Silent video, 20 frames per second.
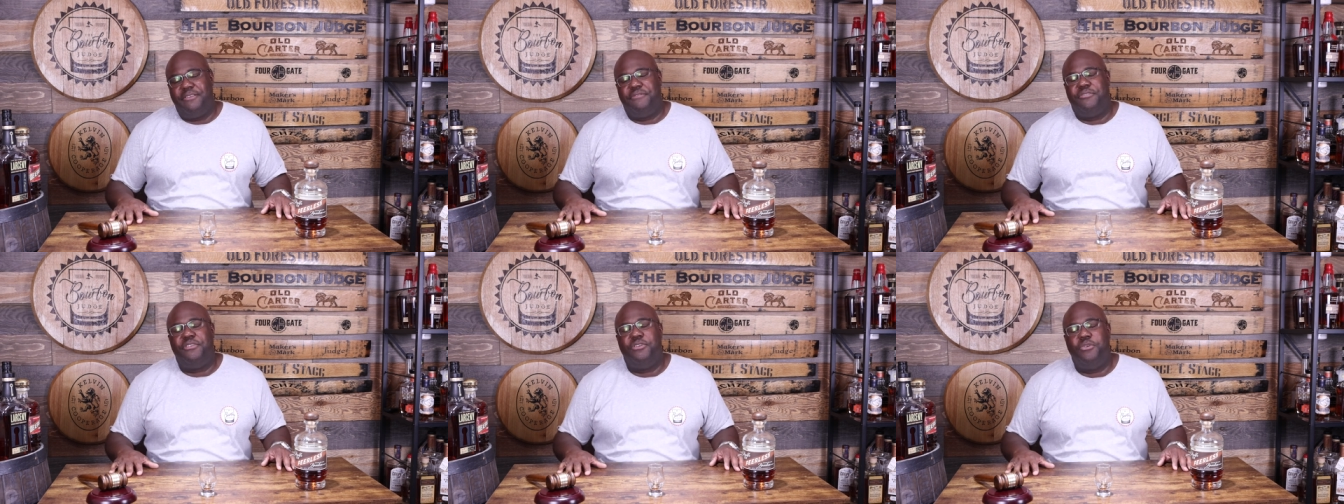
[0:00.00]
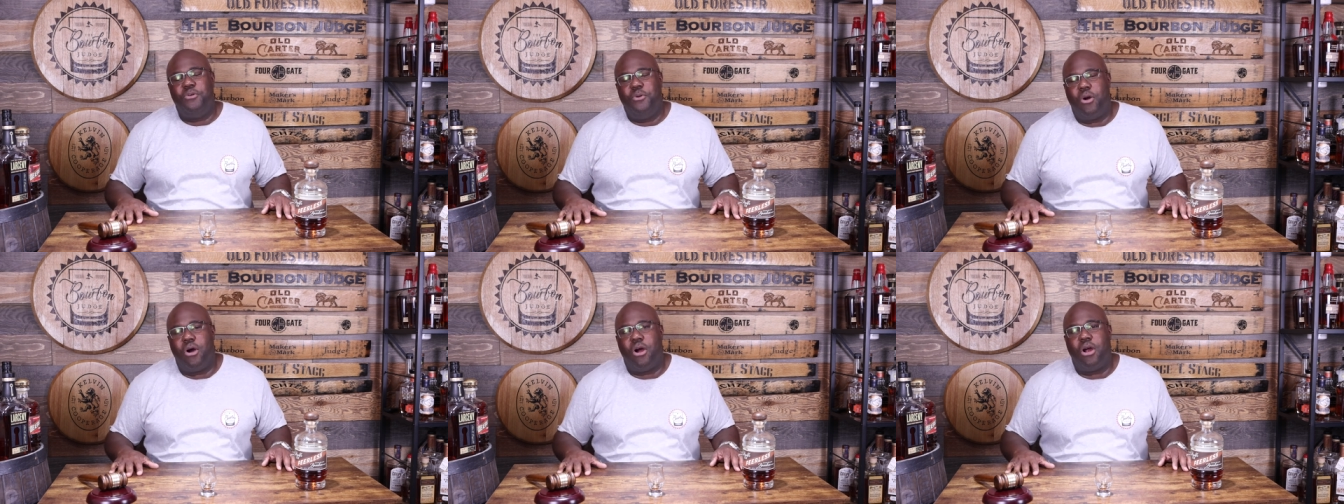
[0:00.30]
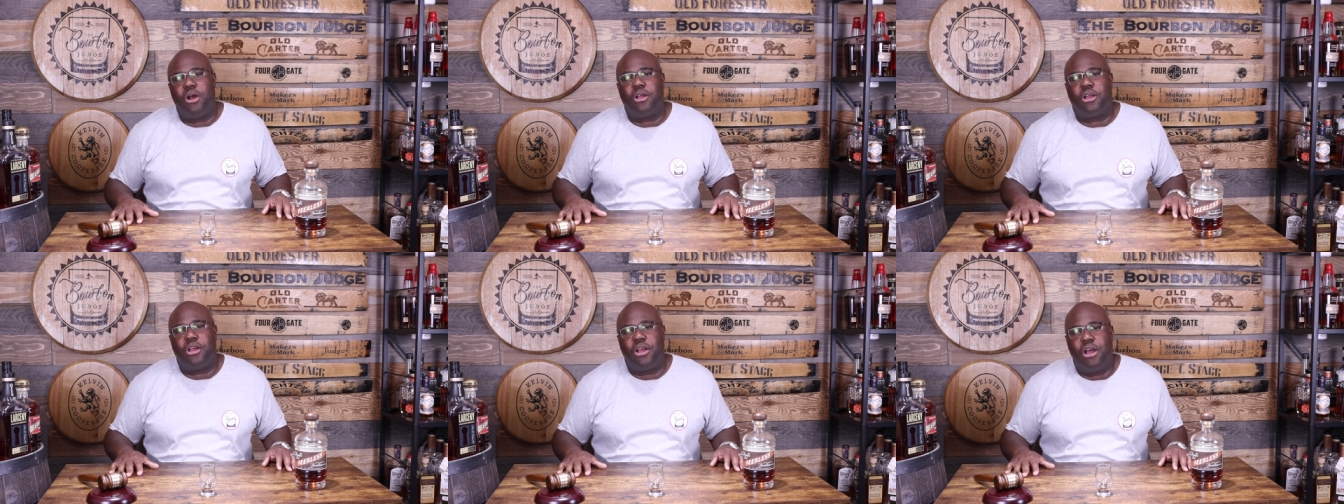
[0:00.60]
if you
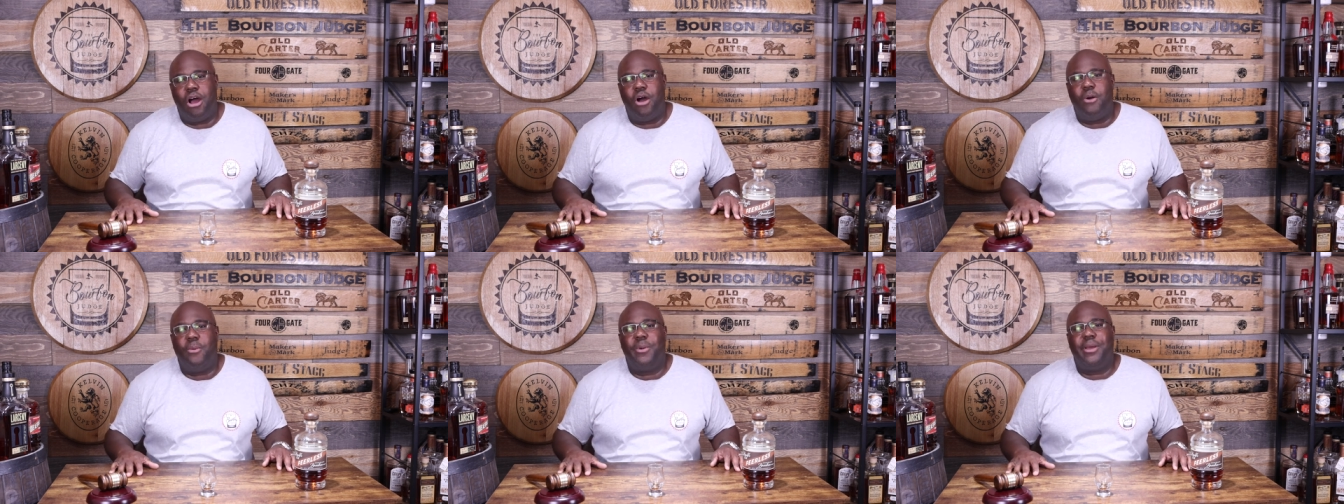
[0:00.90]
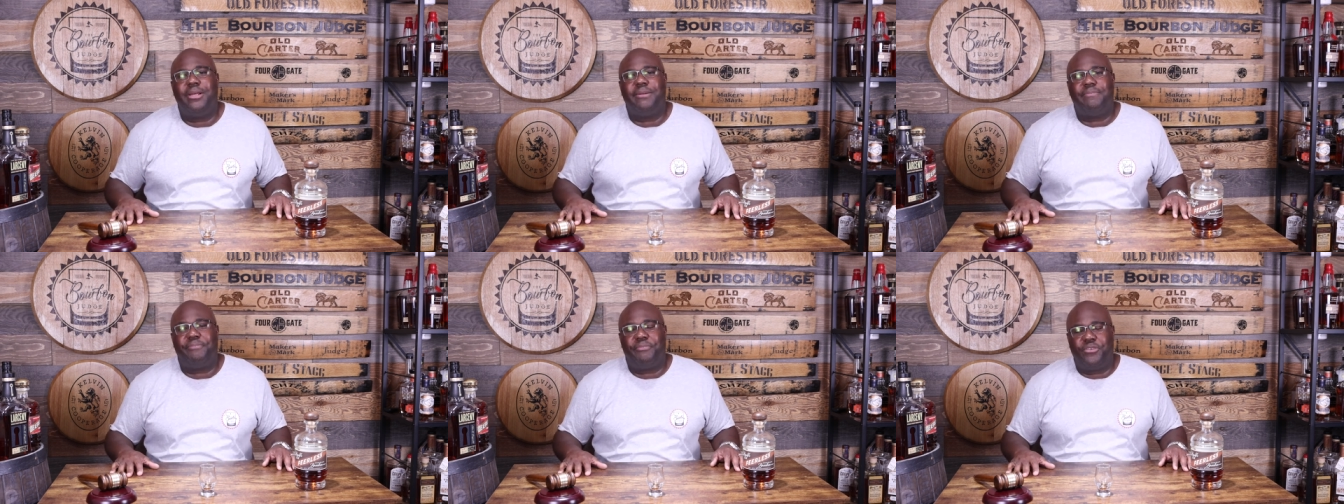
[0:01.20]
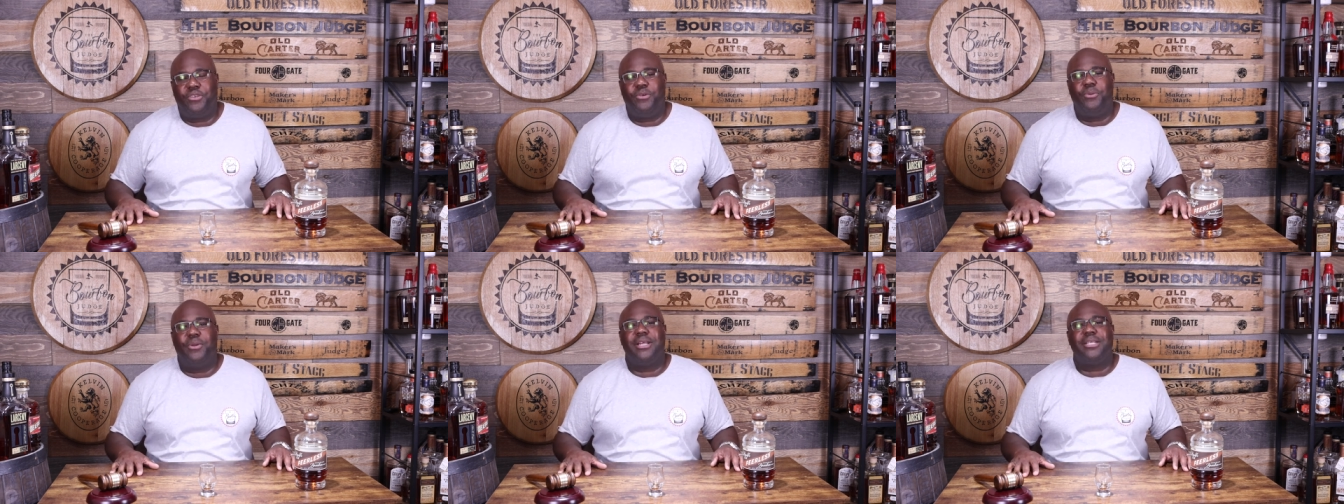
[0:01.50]
are going
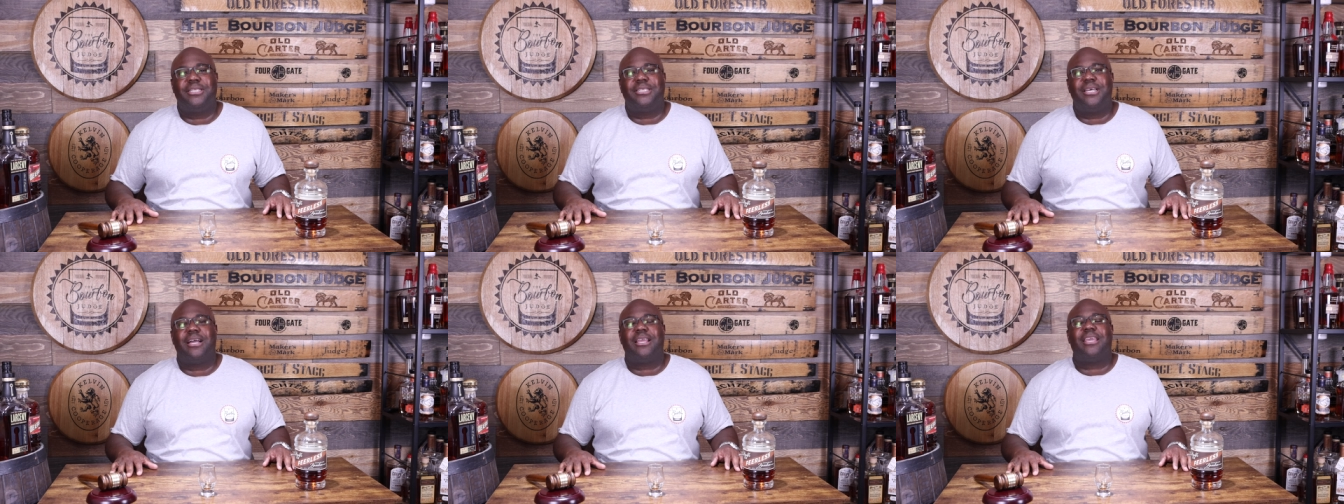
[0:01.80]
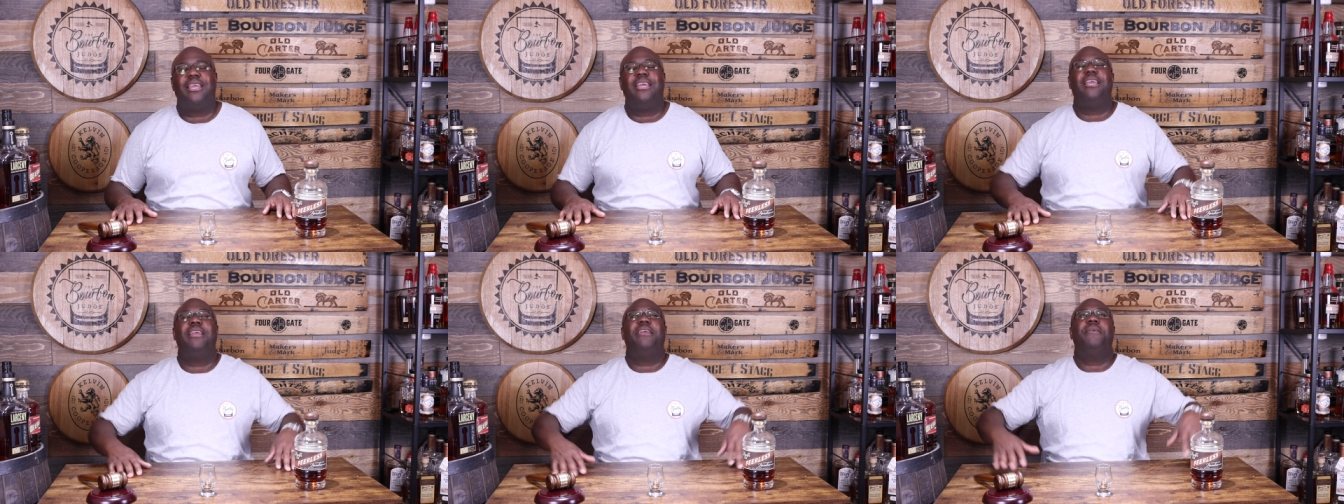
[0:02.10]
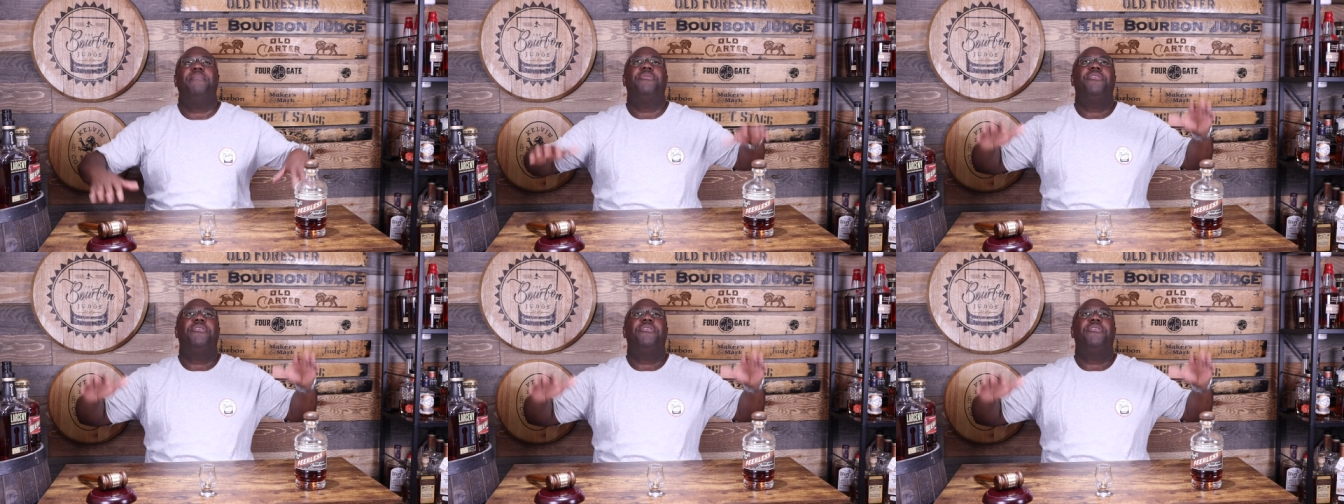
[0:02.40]
to Kentucky,